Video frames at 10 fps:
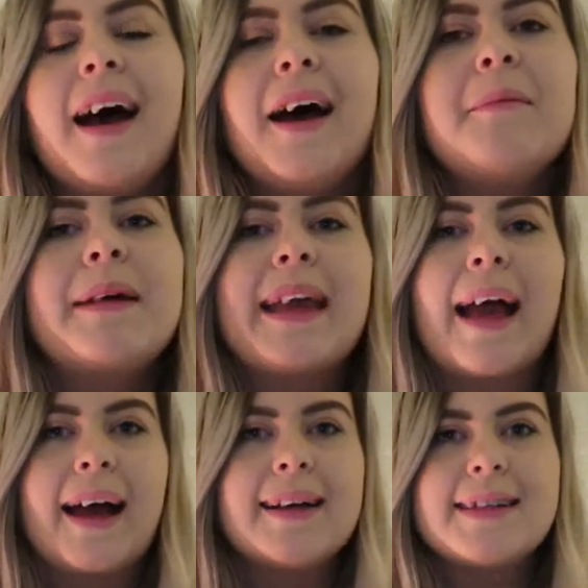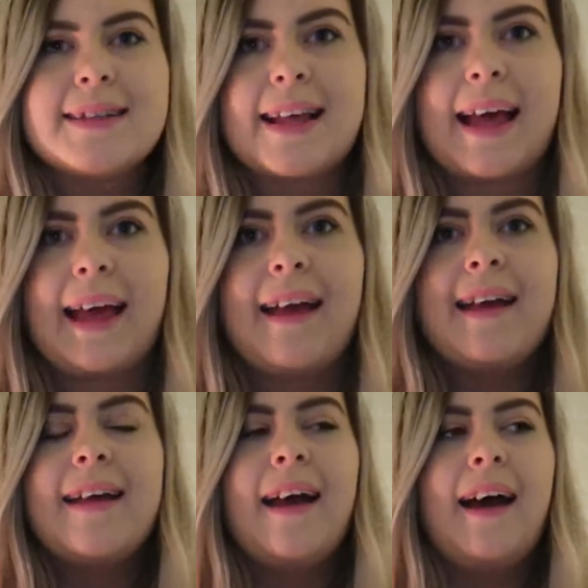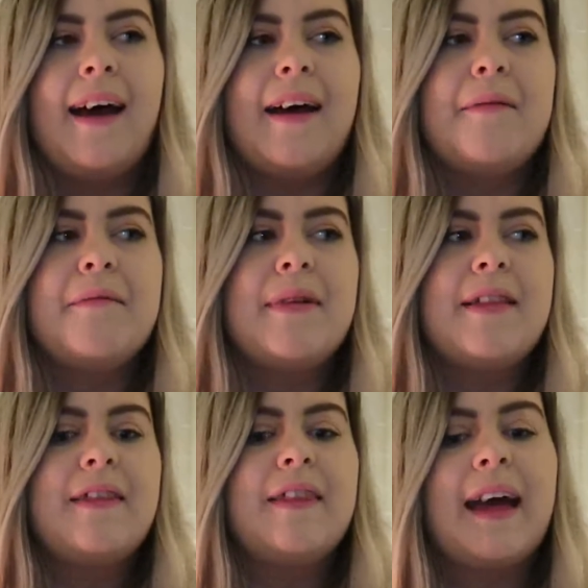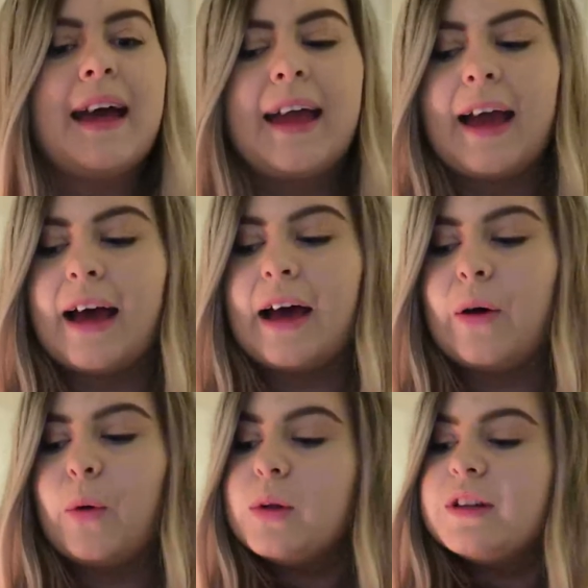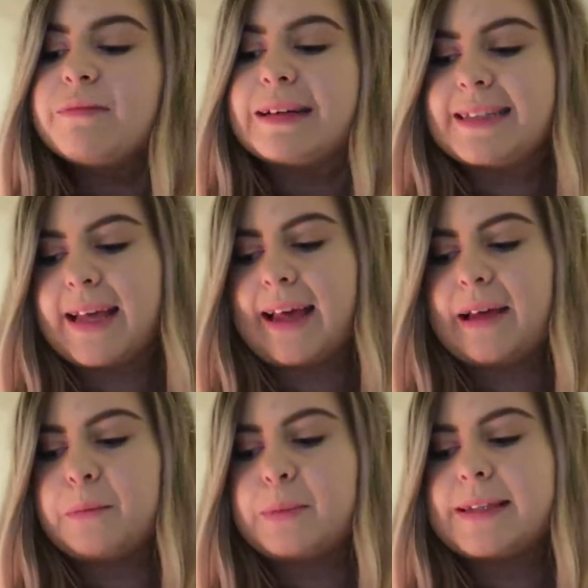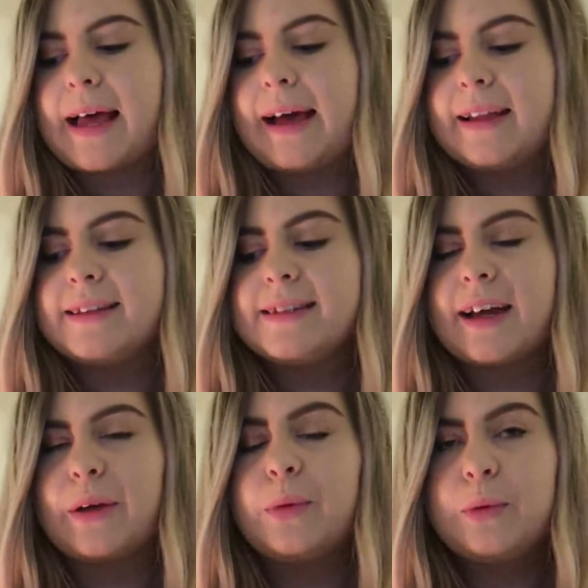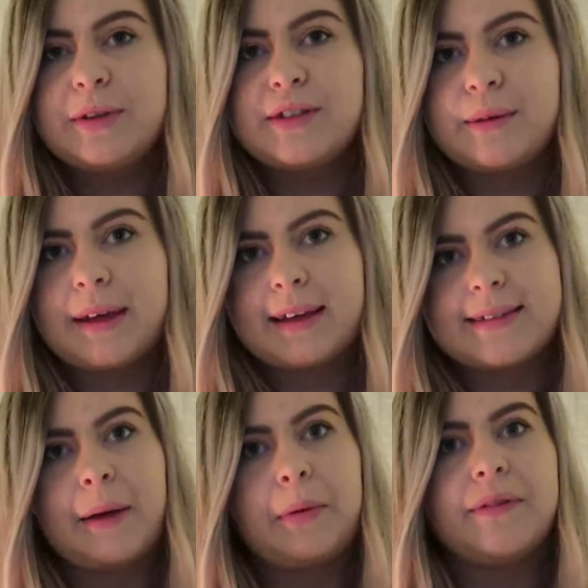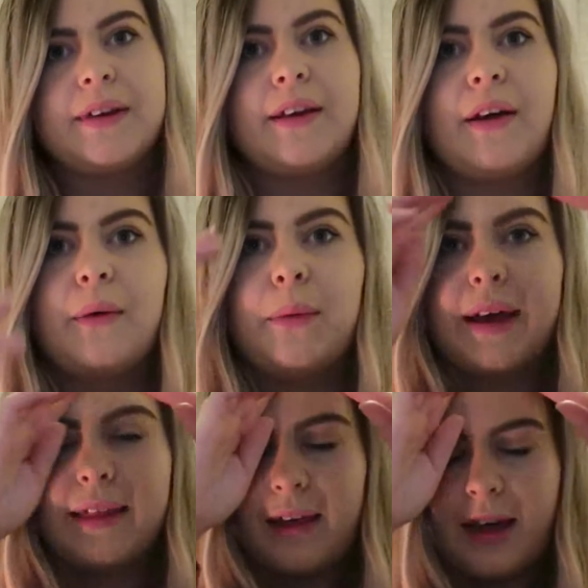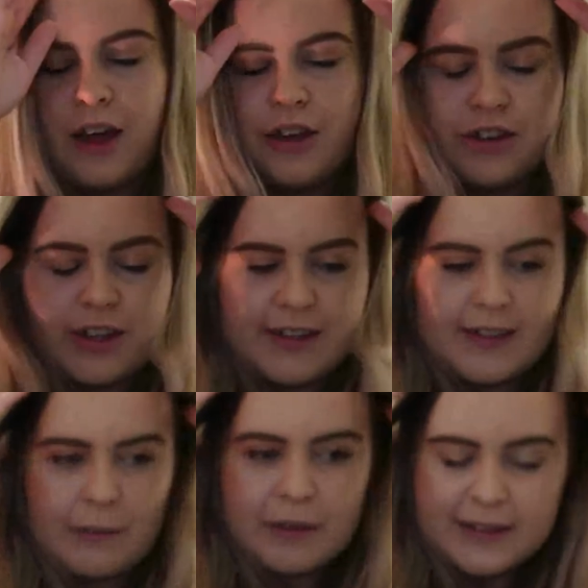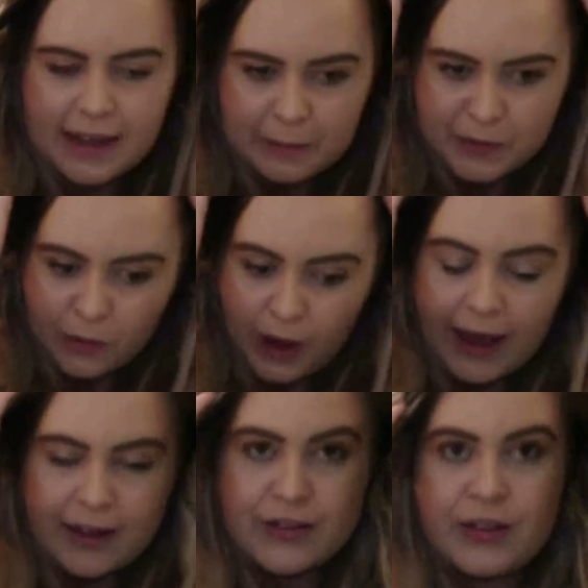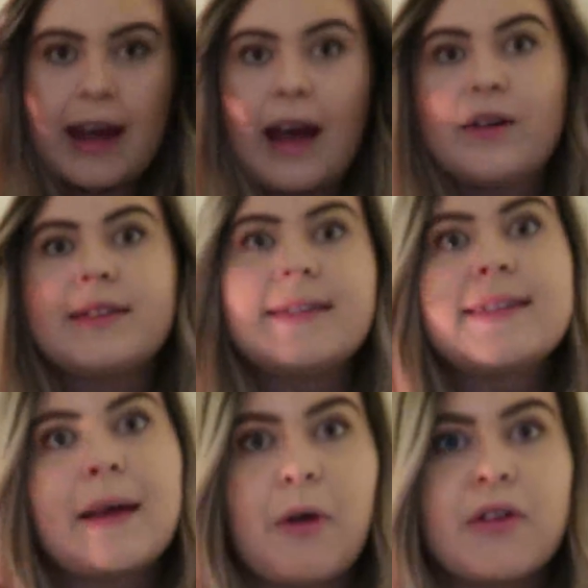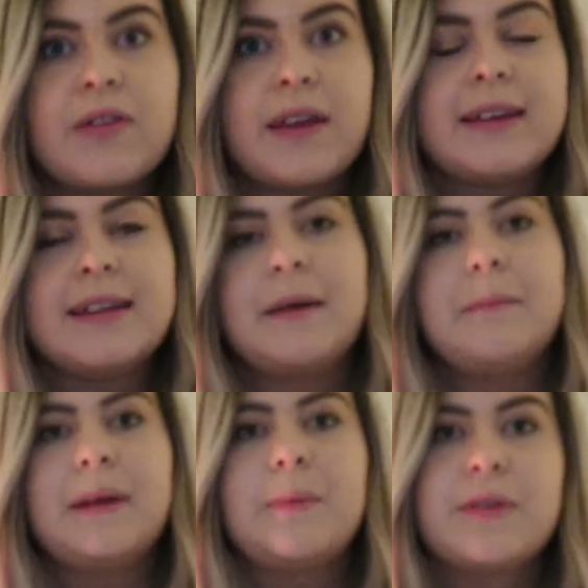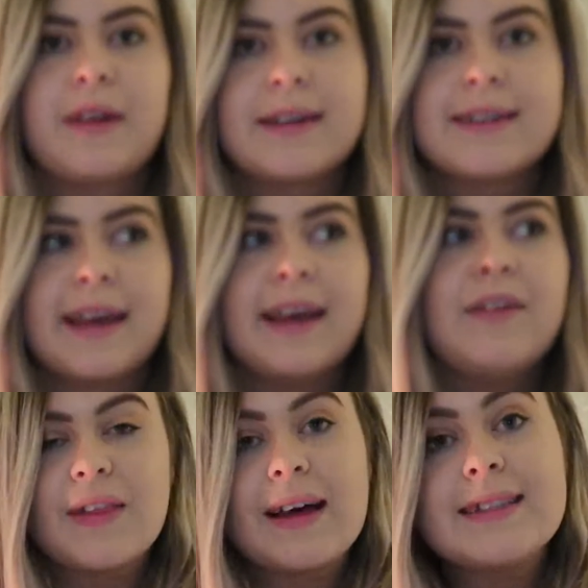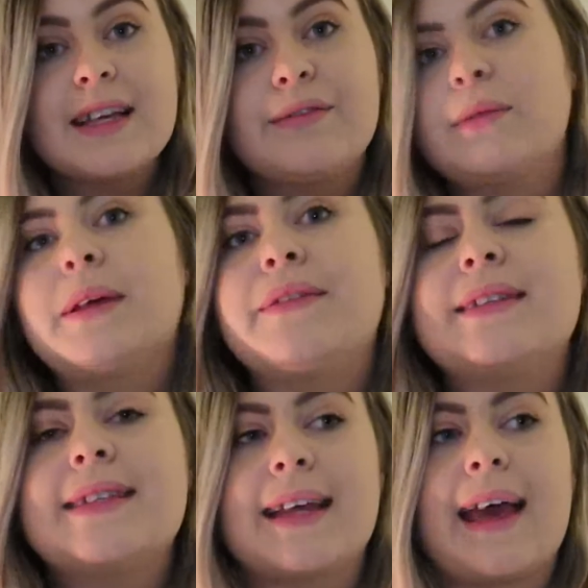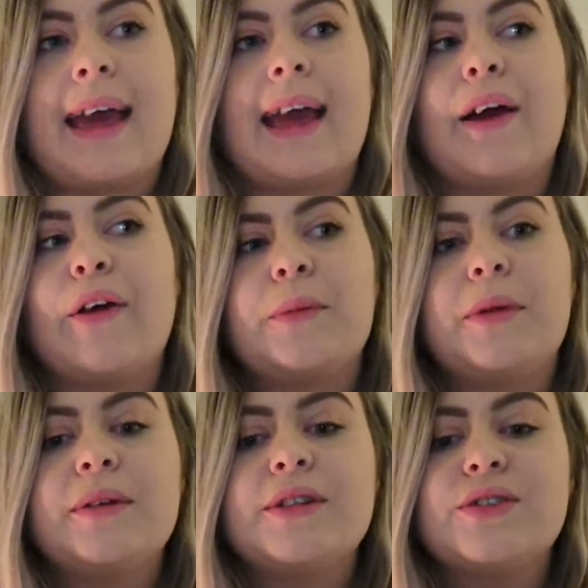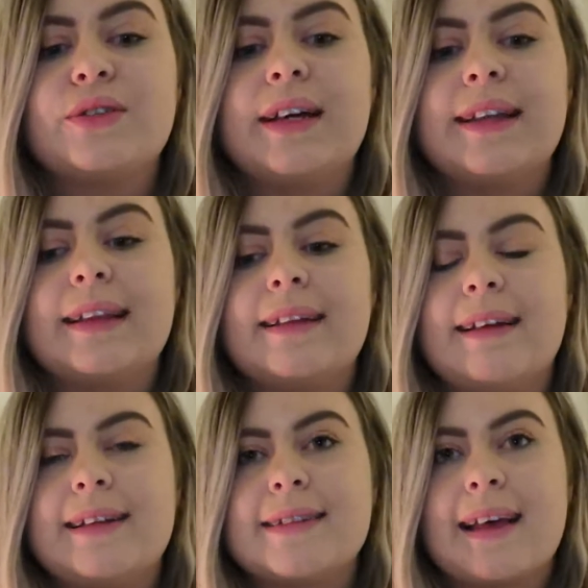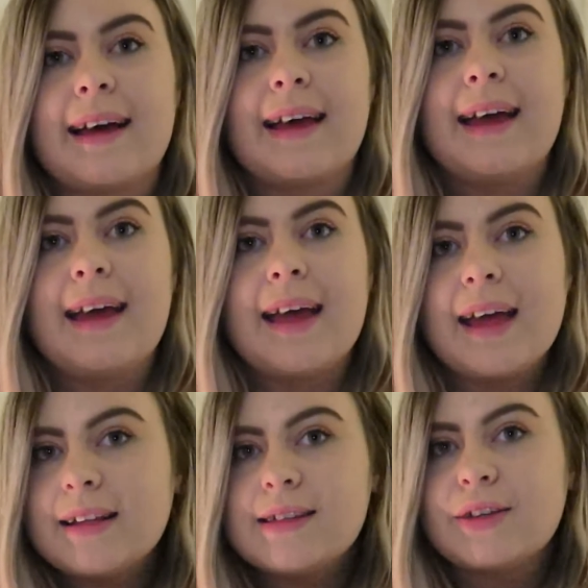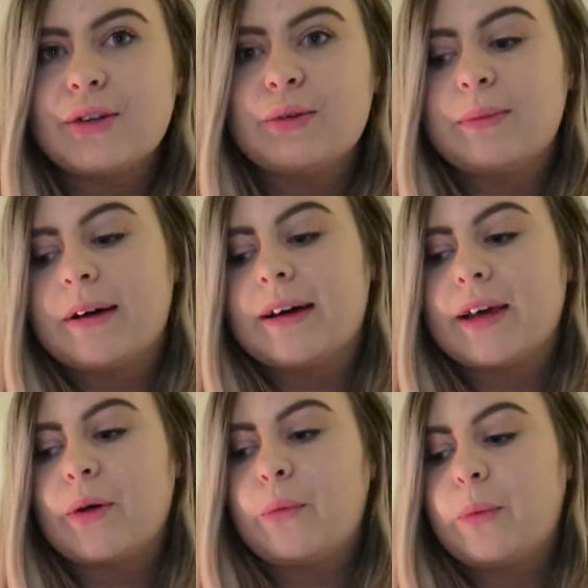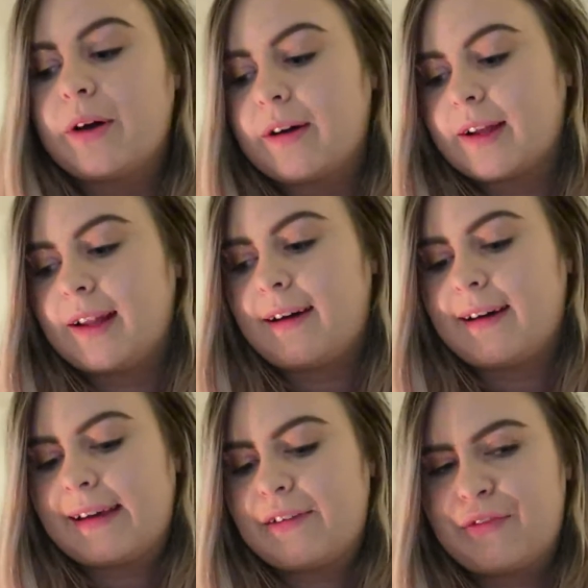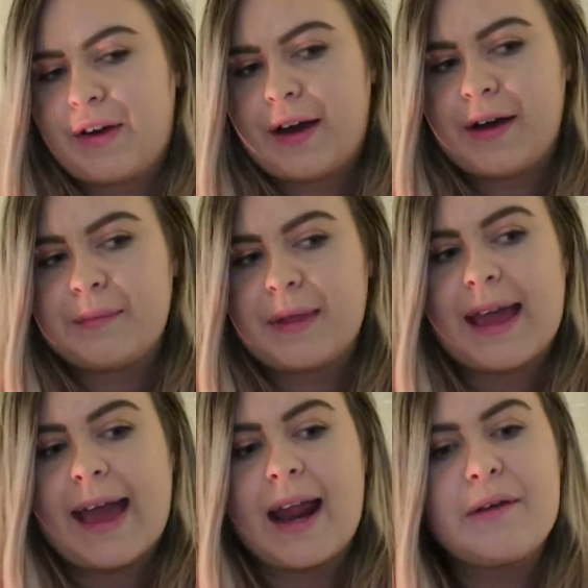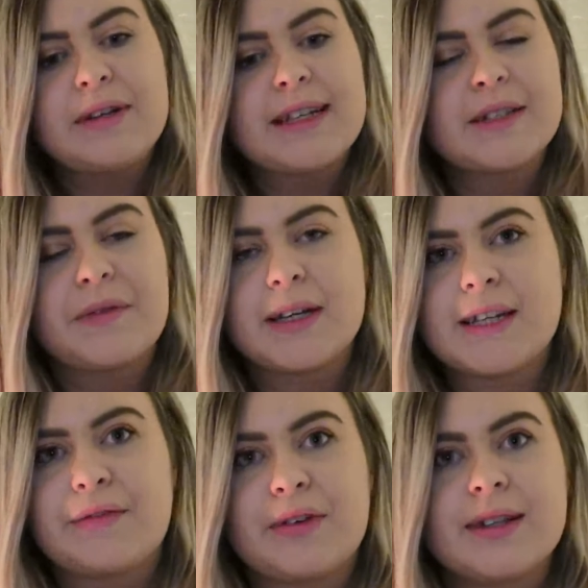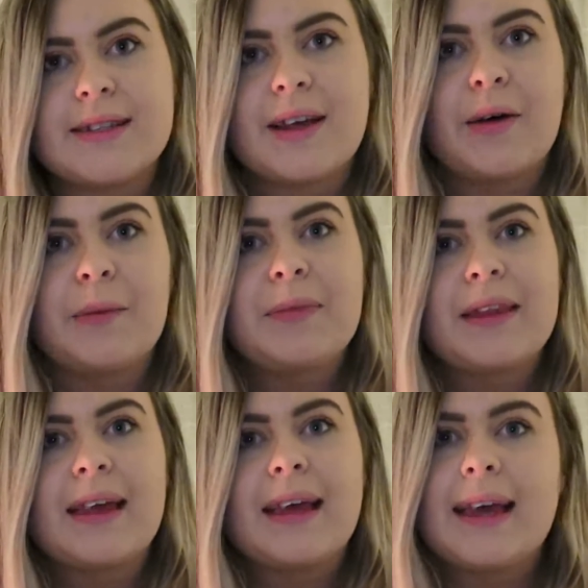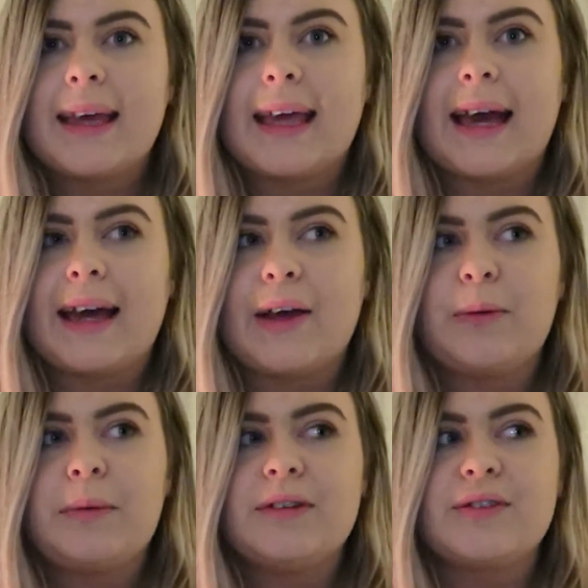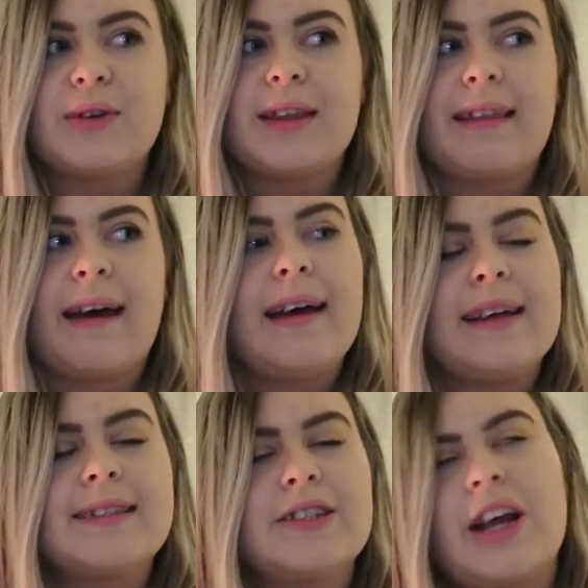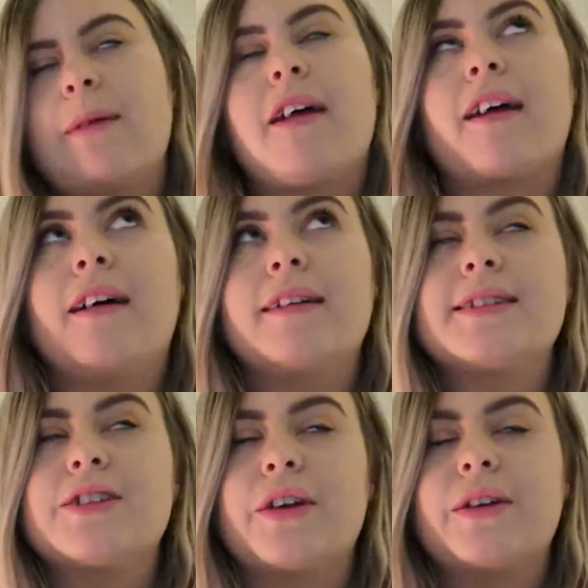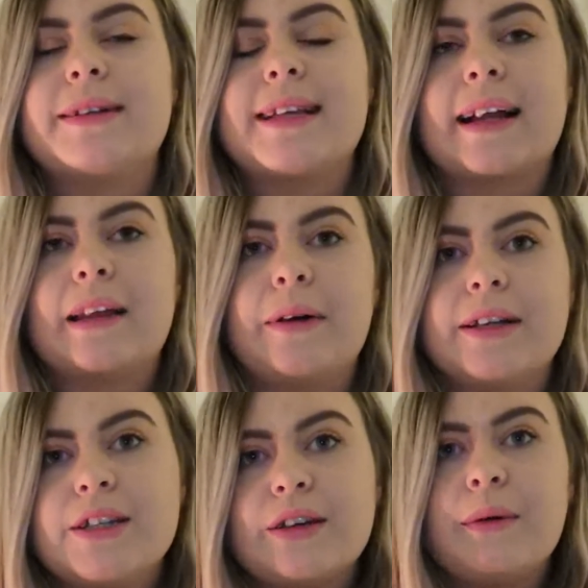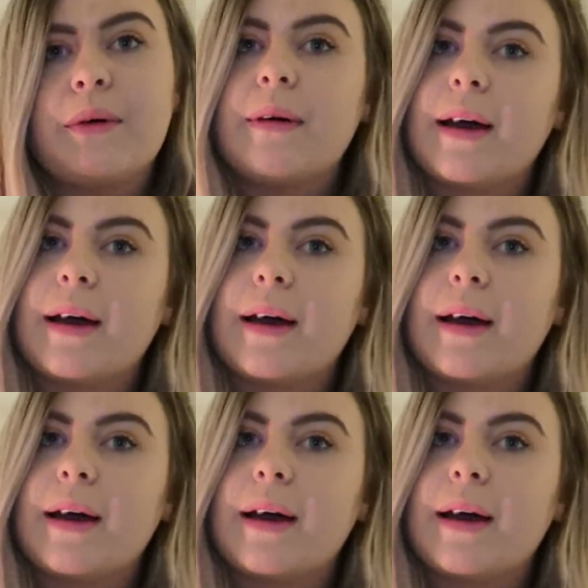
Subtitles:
But yeah, as I say, they are all of my tips, and I will be doing a separate video with just some tips or hacks on how to stay motivated and be productive. So that's it from me for today. I hope you enjoyed a little insight into my work life. Again, every day is very different, so yeah, I hope you enjoyed that. It's a shame that I can't show you exactly what I do or who